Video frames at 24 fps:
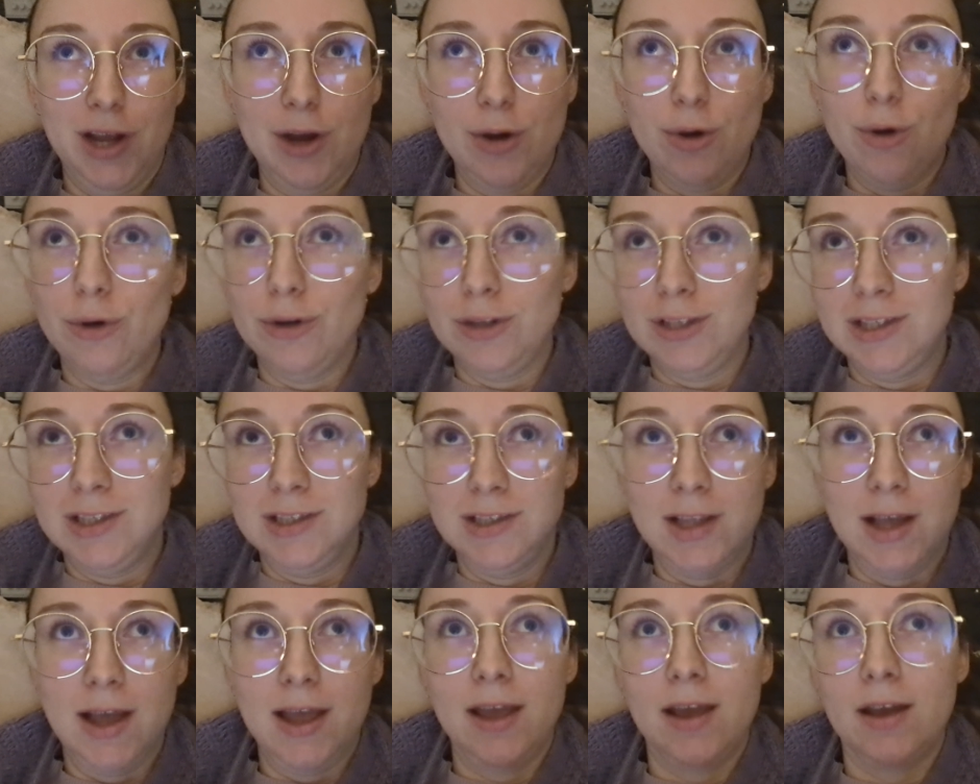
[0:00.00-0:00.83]
course
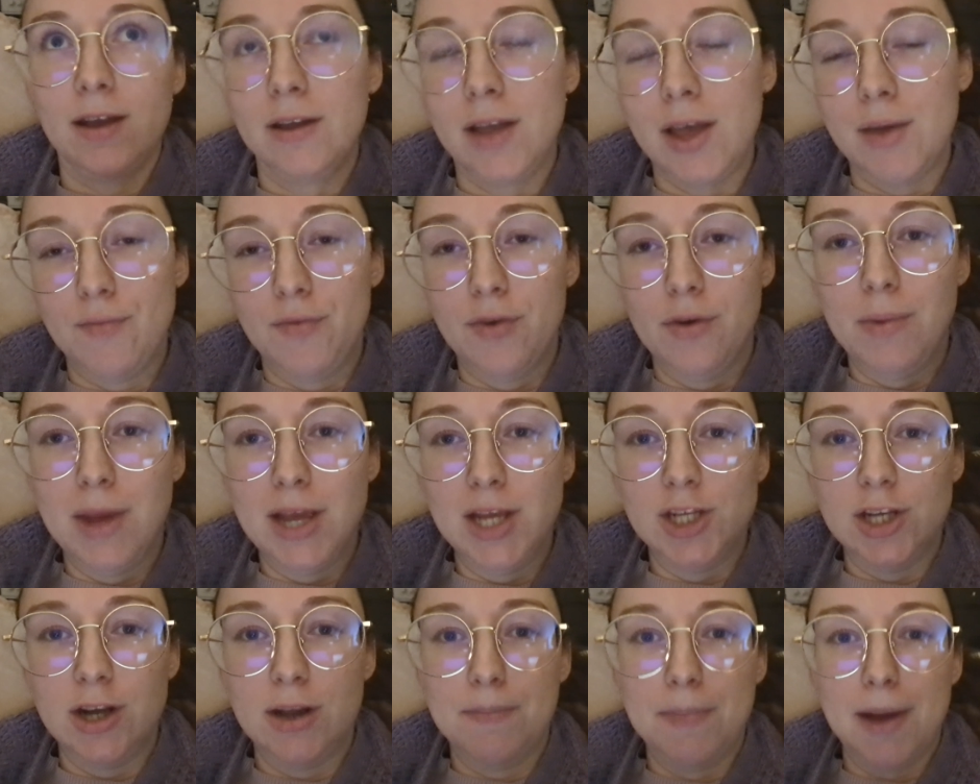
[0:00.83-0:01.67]
is like
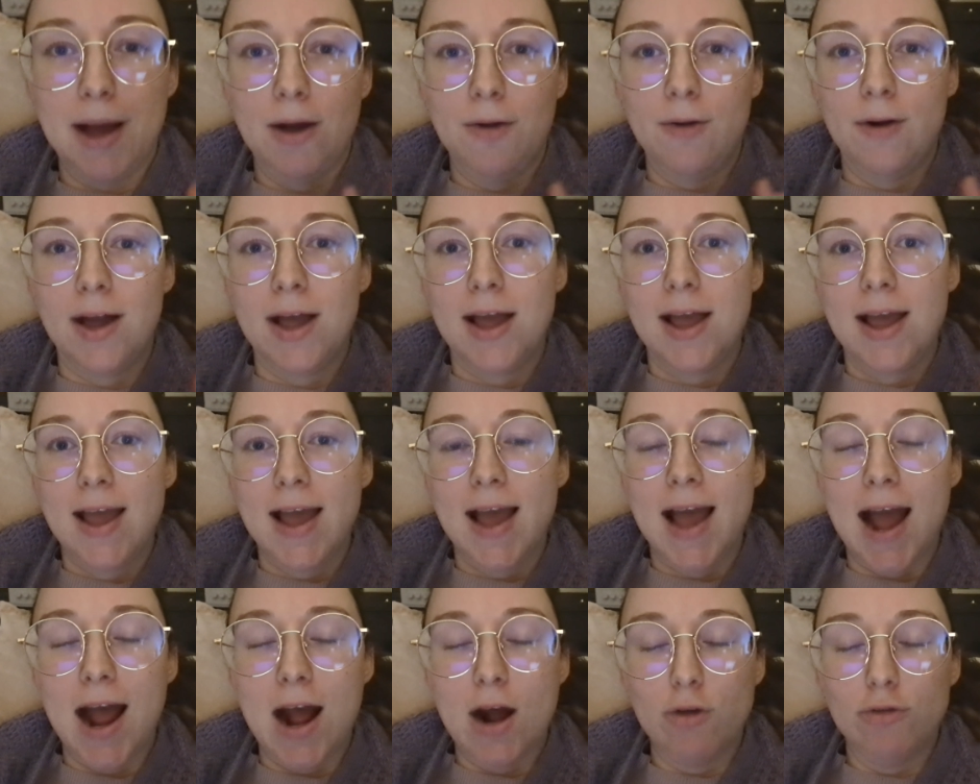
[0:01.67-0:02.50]
information about
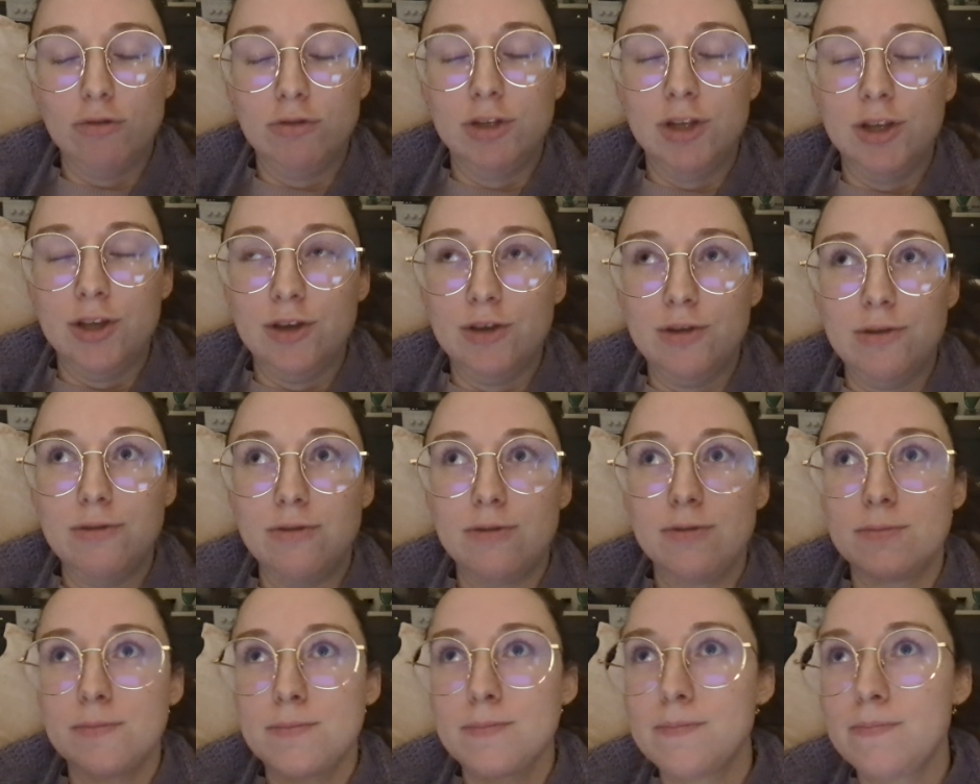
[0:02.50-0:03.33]
how to
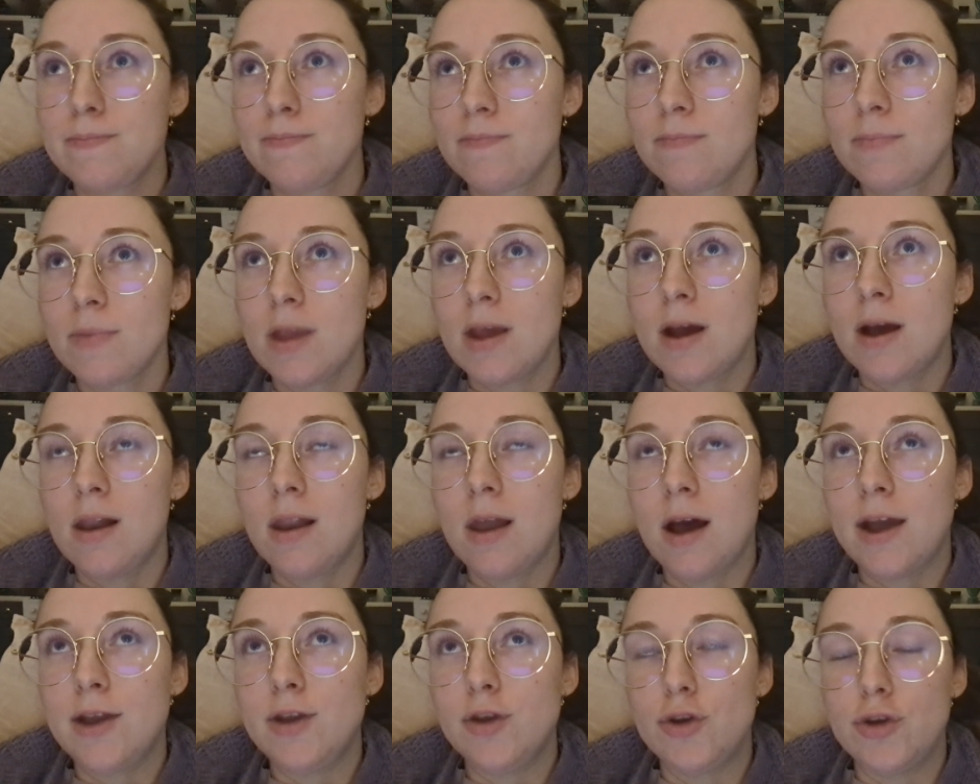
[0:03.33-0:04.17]

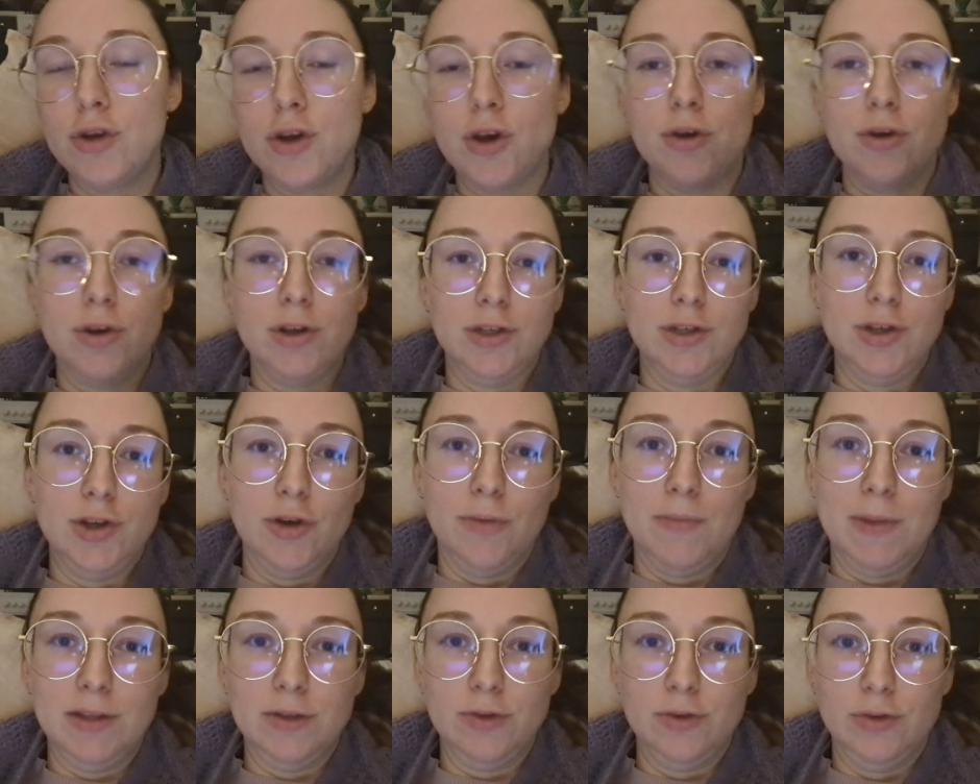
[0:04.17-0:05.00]
align your yoga to your
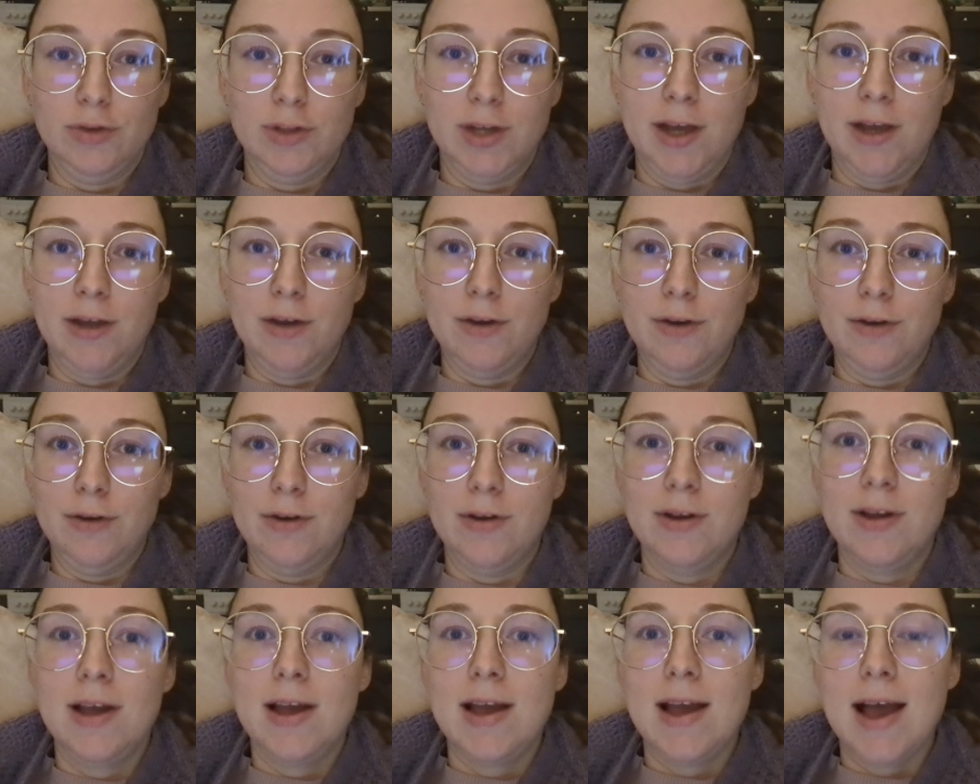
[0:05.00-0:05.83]
menstrual cycle,
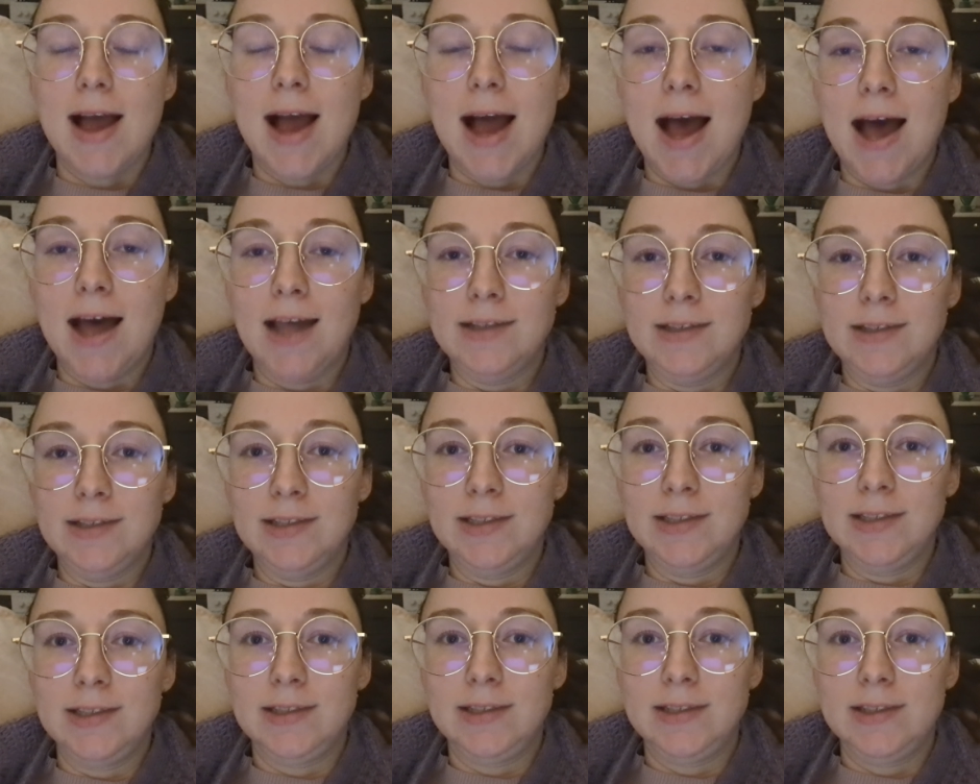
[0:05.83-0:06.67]

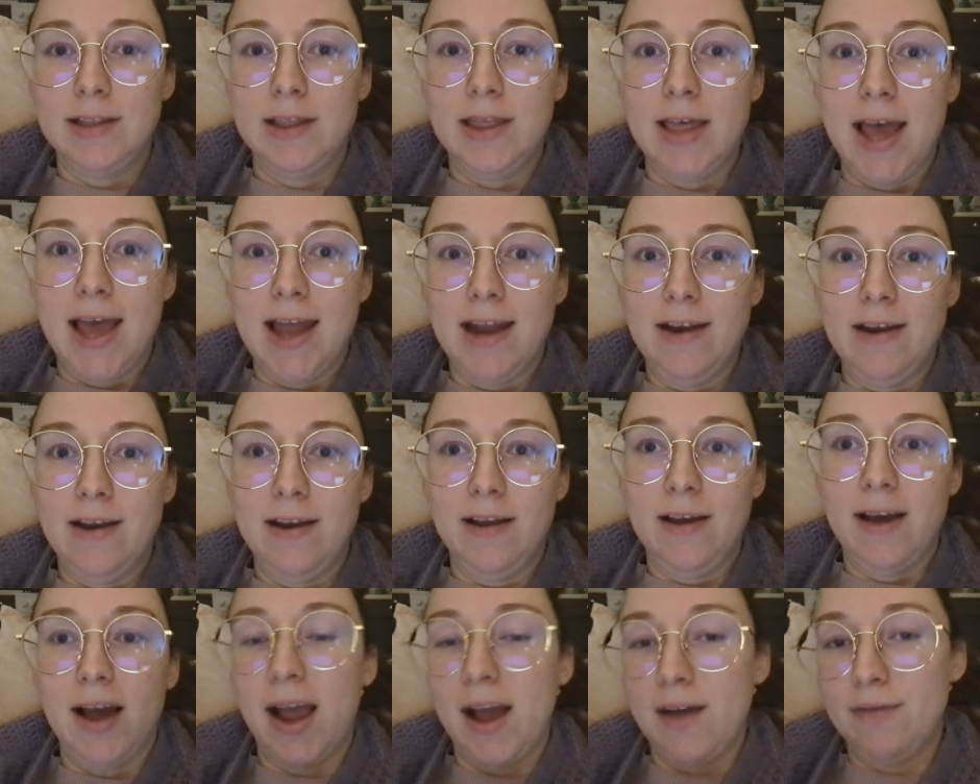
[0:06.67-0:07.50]
and then
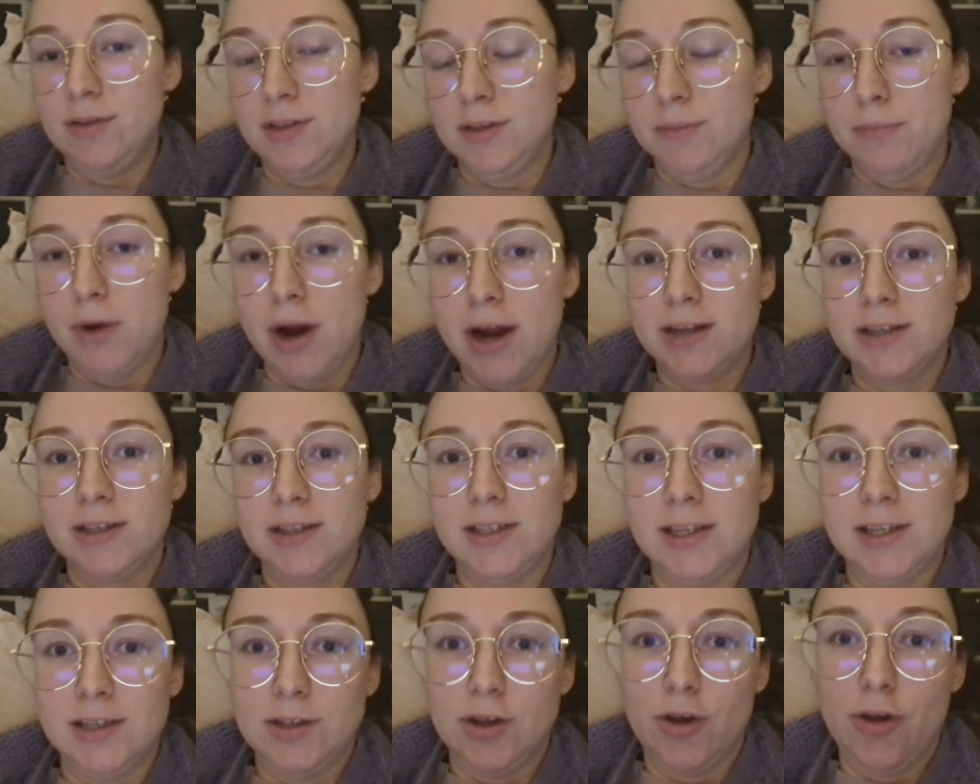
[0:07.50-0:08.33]
I have some
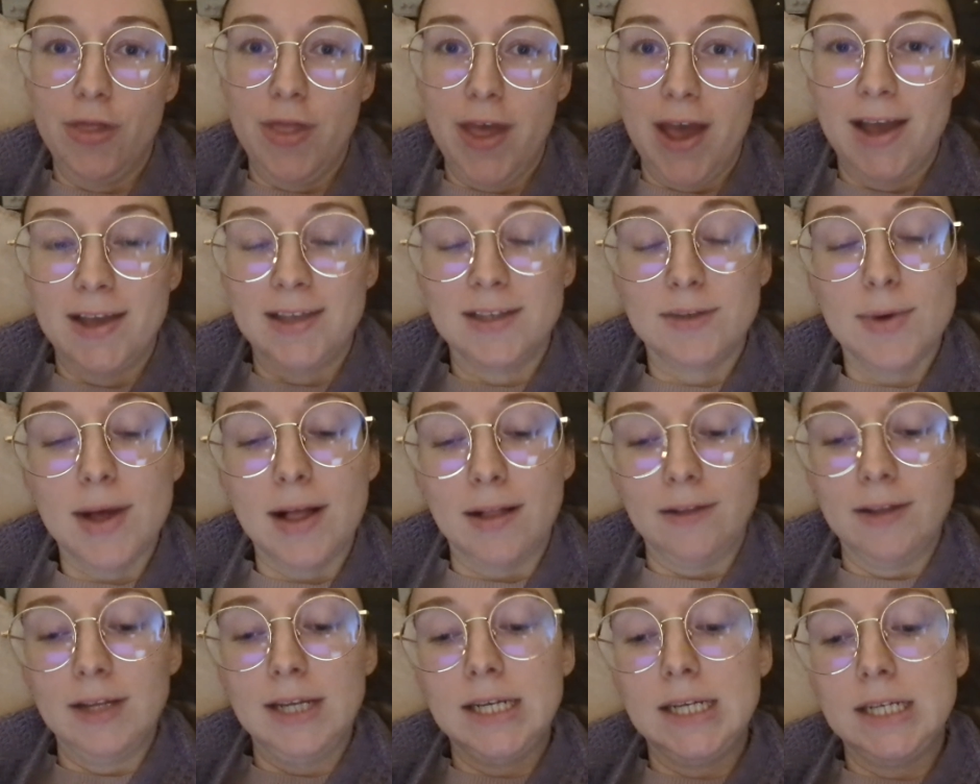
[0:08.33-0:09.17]
practices on there as
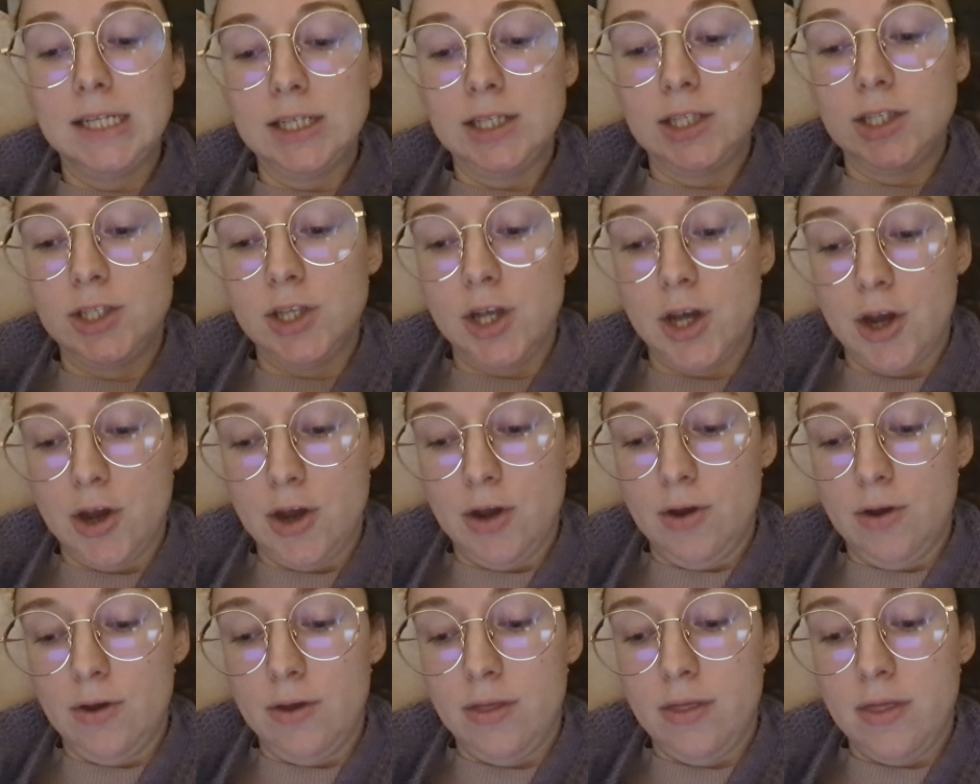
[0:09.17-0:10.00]
well,
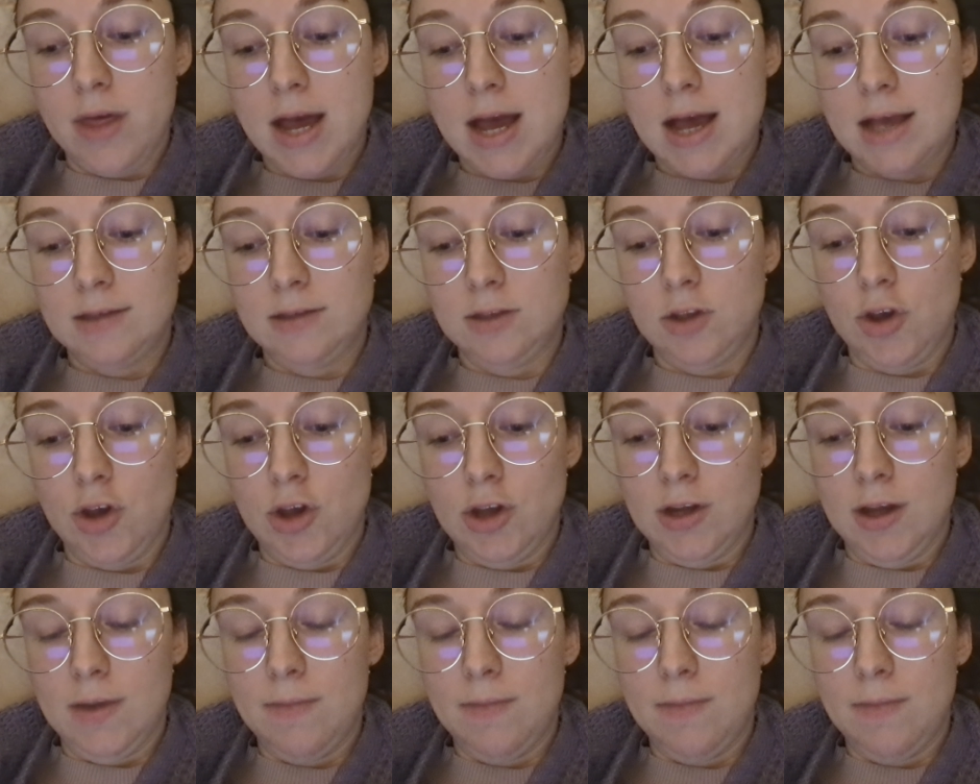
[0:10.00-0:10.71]
so that's good.